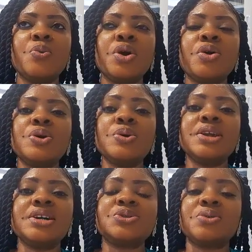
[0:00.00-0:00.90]
We all know
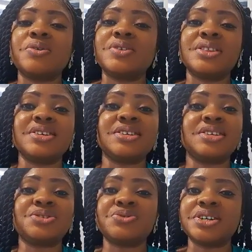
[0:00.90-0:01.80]
that one of the things
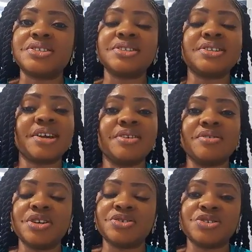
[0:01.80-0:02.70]
that stresses any
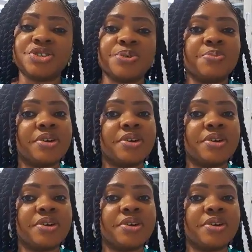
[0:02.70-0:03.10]
relationship